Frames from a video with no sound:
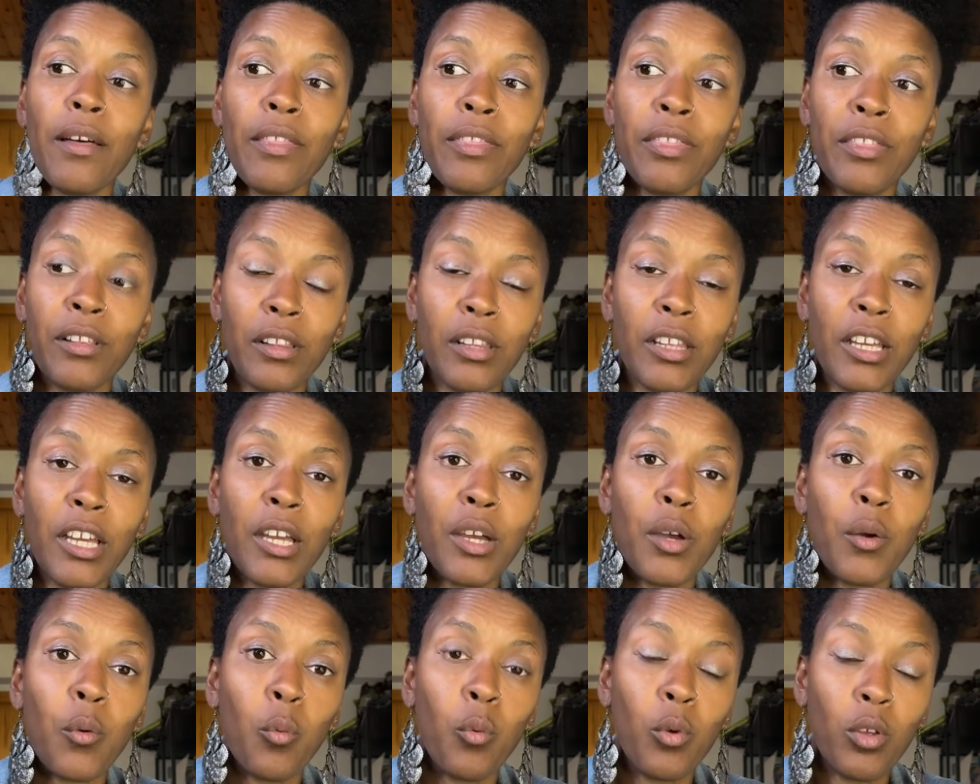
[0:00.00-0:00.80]
The
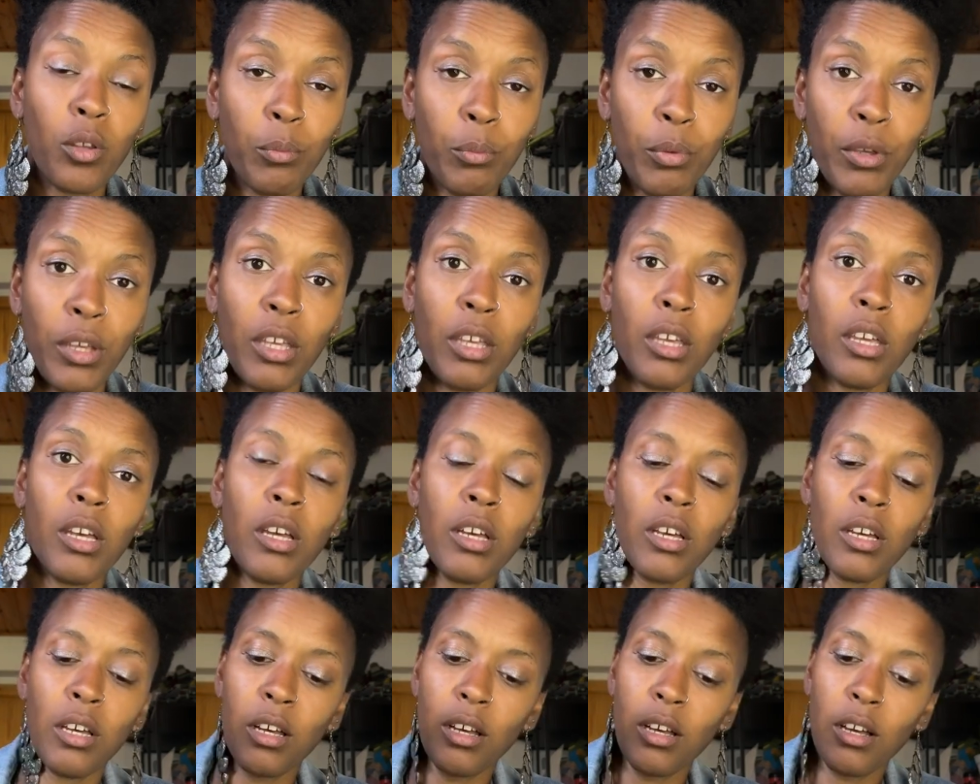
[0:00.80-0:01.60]
link will be
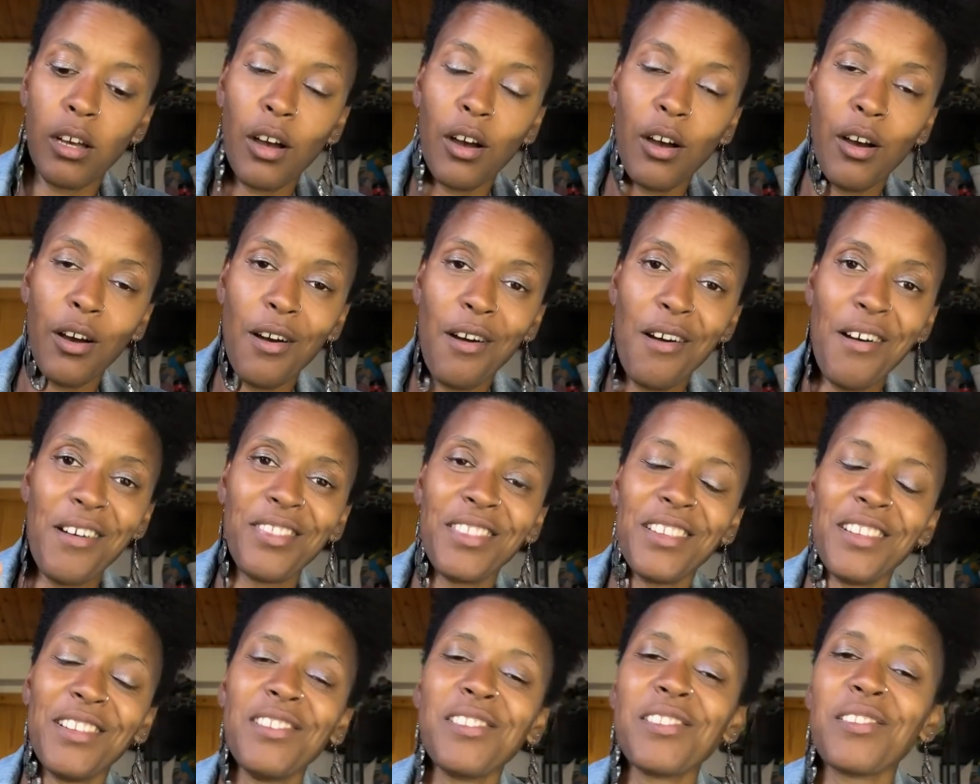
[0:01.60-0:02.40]

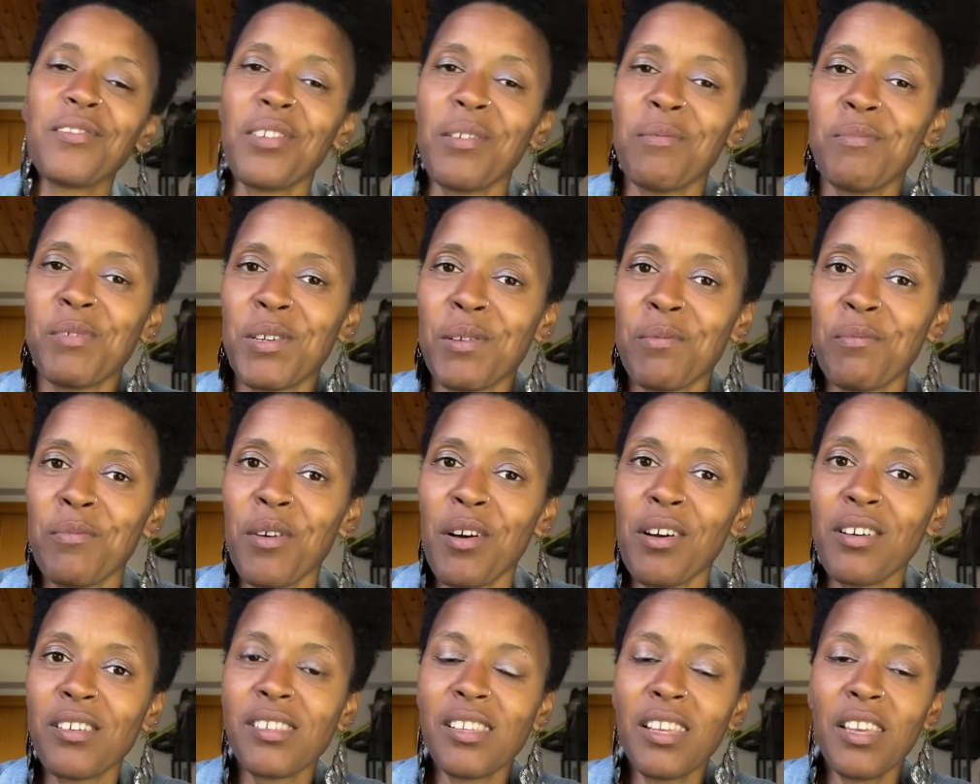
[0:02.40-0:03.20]
on the description
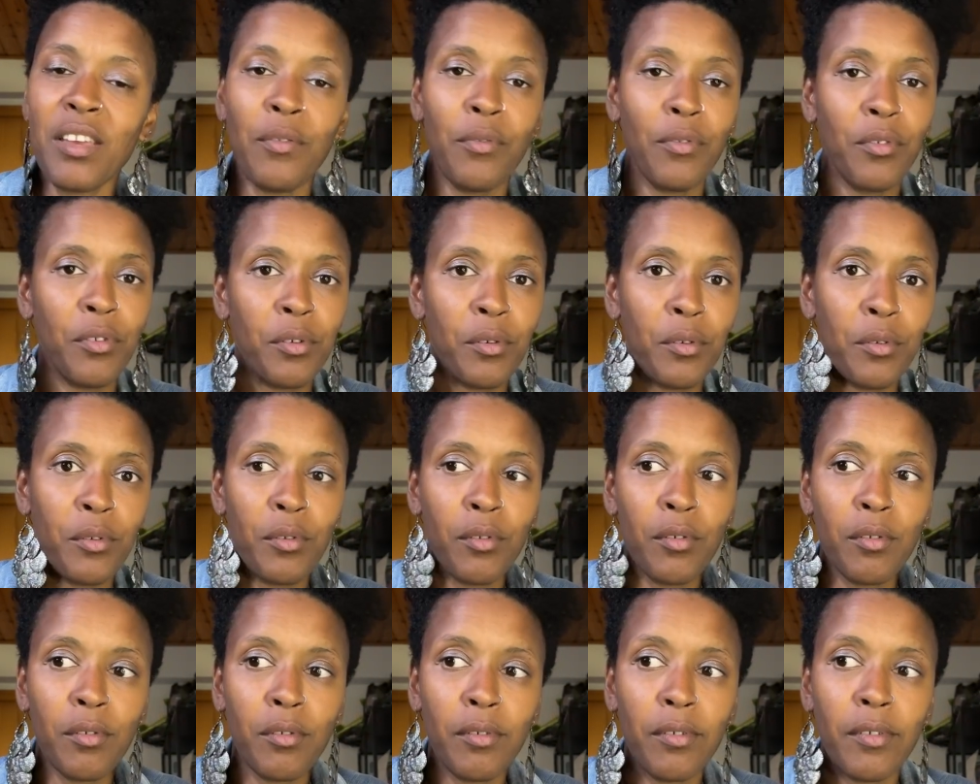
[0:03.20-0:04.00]
box if
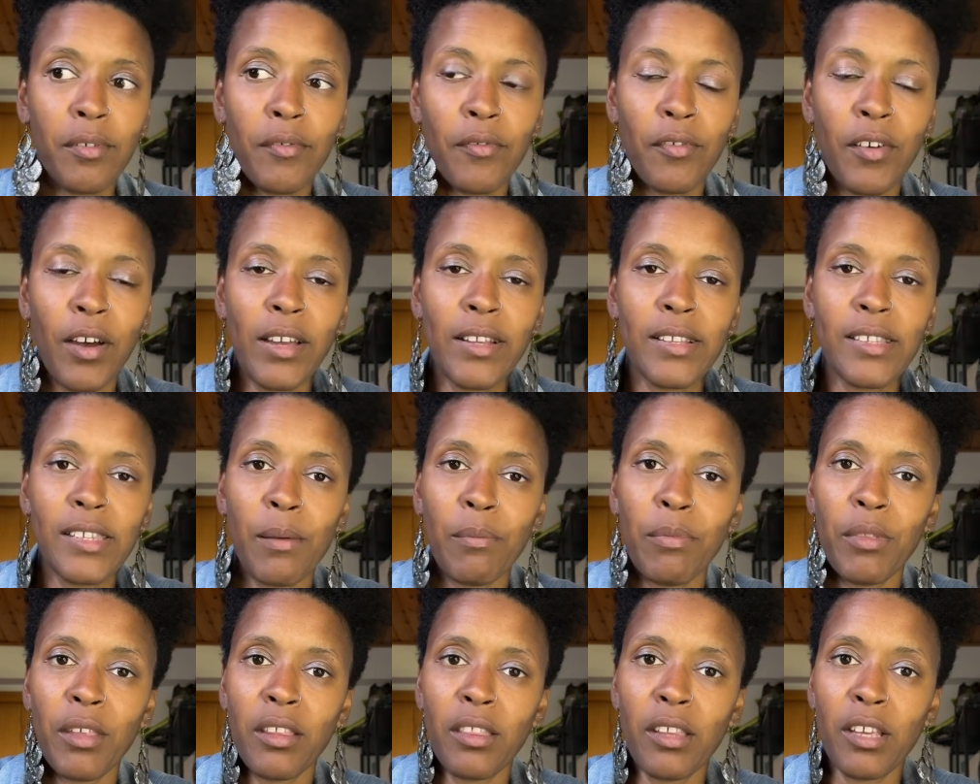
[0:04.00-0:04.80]
you find
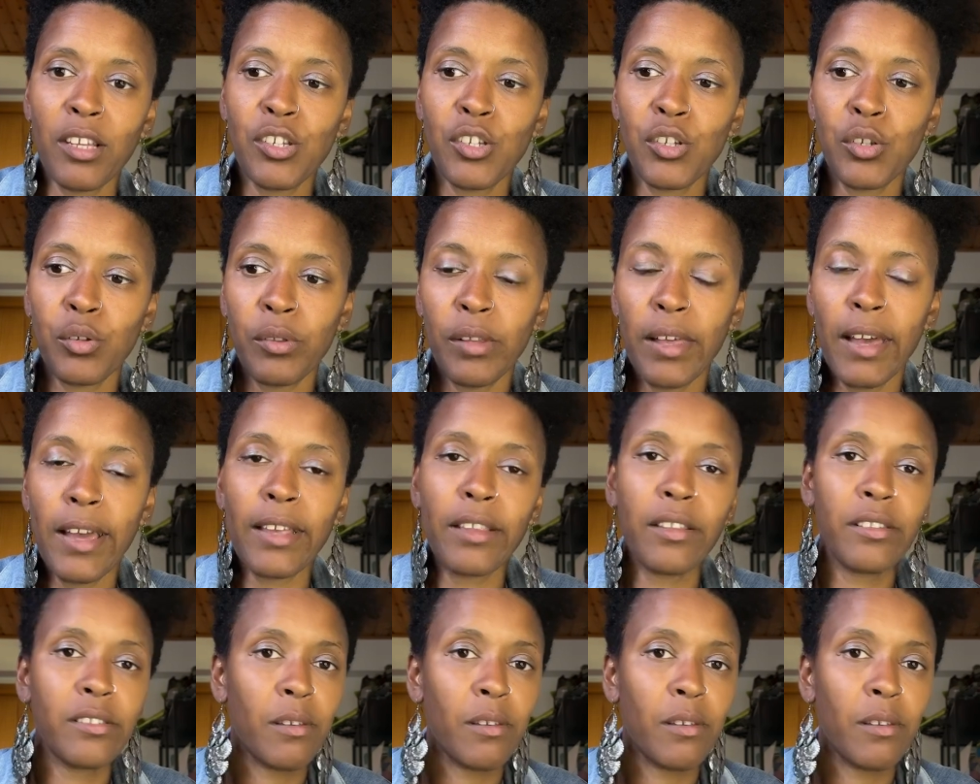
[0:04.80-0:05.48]
something that you like,